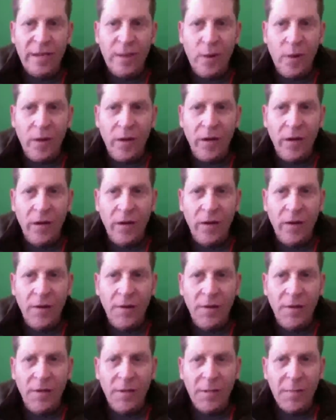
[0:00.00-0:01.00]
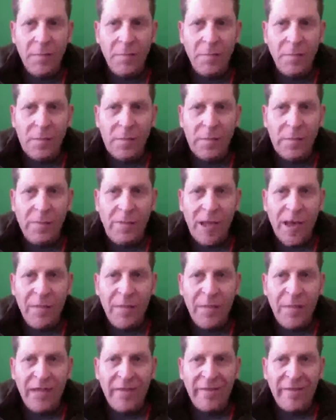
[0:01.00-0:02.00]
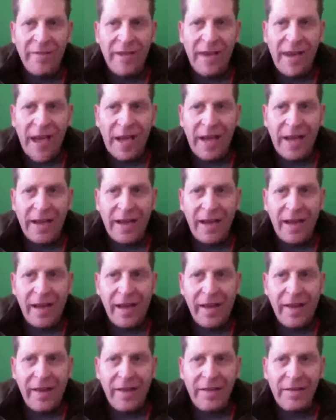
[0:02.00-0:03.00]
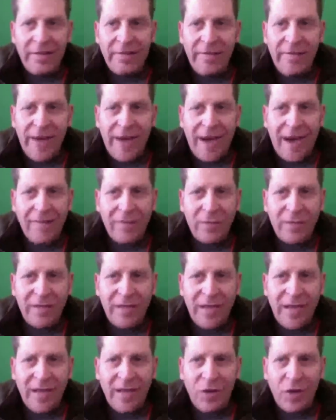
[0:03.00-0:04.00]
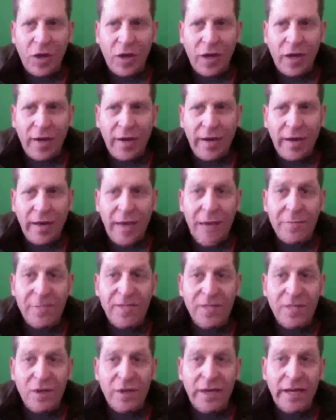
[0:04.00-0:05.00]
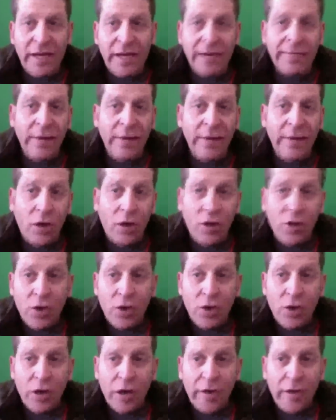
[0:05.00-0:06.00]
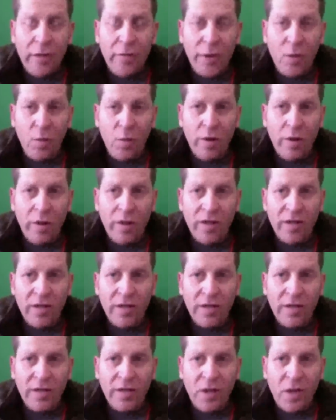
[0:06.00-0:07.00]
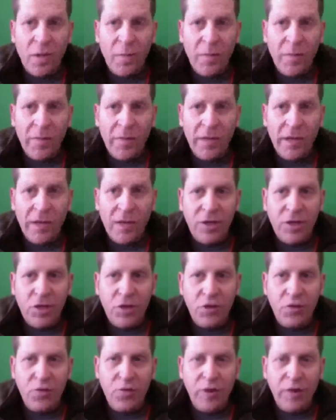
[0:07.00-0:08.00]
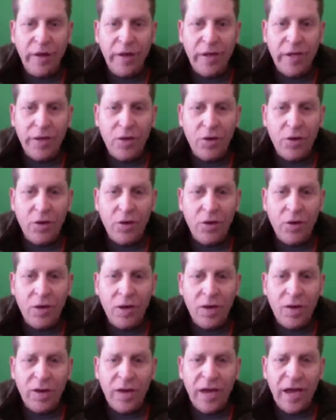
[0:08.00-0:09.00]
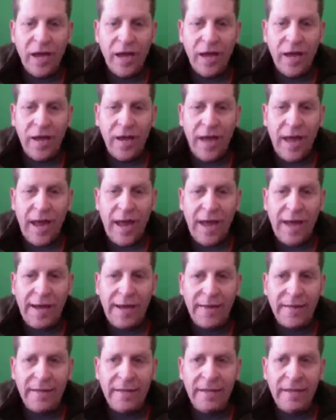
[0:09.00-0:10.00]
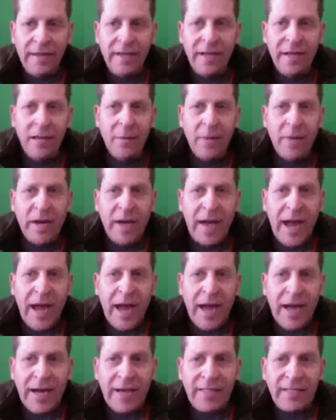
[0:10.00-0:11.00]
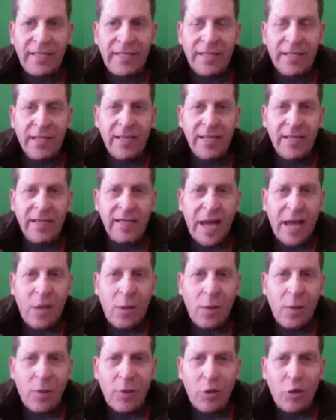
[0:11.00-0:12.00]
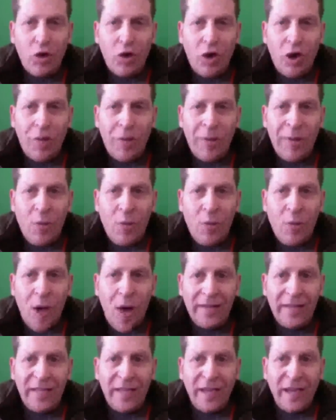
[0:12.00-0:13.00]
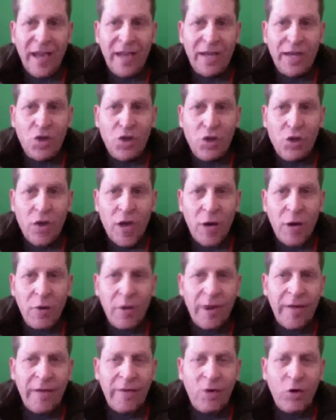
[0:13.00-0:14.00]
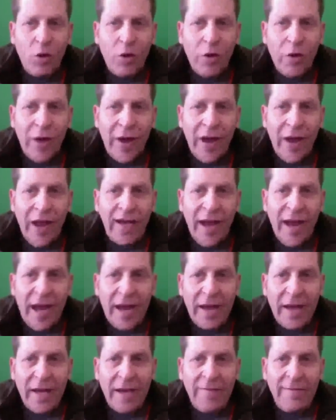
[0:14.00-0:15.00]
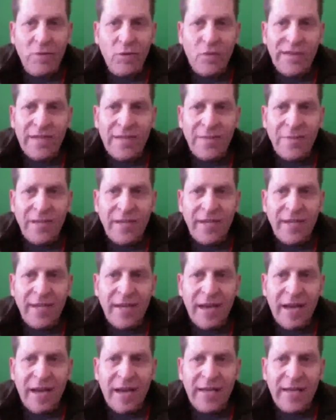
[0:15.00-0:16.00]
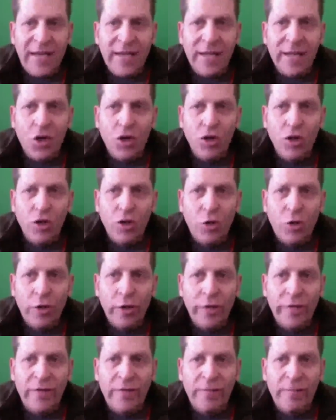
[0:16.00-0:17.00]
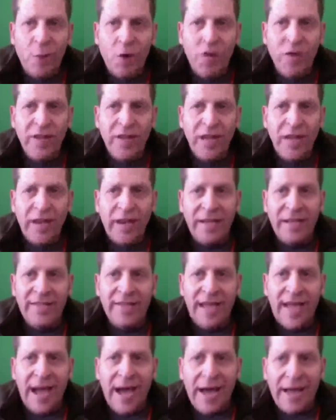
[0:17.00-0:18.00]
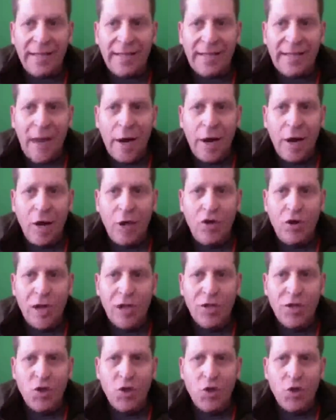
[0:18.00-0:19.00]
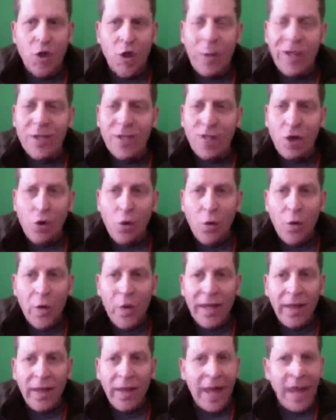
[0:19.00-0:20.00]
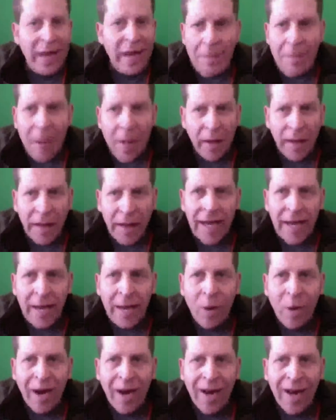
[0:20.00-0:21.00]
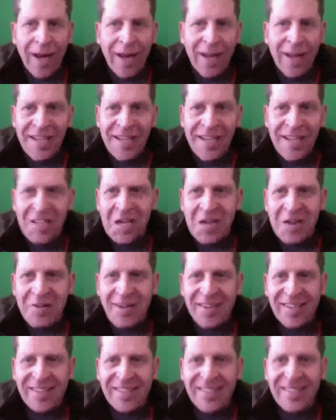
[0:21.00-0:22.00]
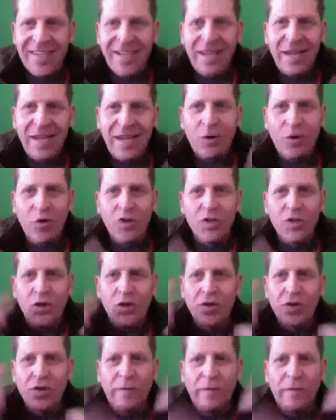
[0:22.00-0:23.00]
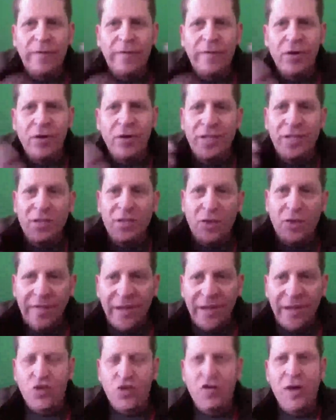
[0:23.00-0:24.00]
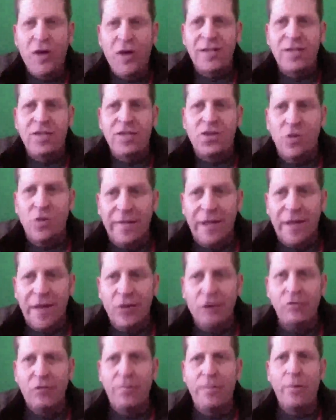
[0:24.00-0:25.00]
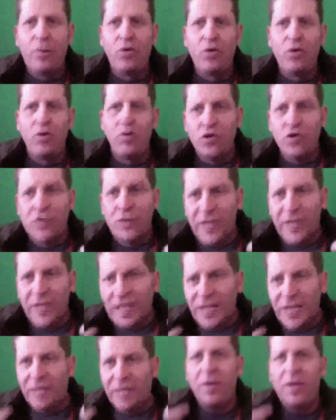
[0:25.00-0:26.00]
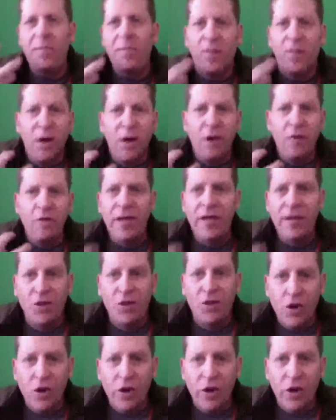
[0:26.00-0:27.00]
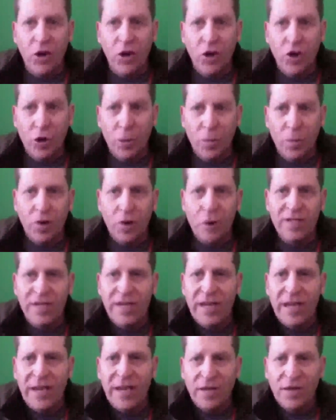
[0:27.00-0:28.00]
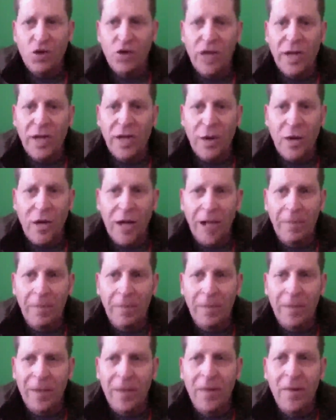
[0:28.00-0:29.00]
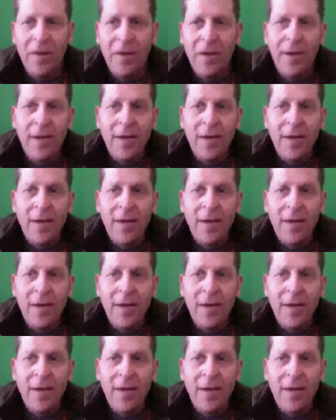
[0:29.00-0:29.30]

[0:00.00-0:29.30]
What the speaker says: Yeah. Maybe even like a $5 or $10 Amazon gift card, you know, that could be worth it, and to show people that you're real and you care. But again, it's like with all copywriting, as you know, if your headline, if your subject line isn't good, or if you burnt that list out and they don't trust you, no one's going to read that email anyway. So it all starts off first is to have that trust, to have that rapport, to see that people know that you're a good person and you're there to help them.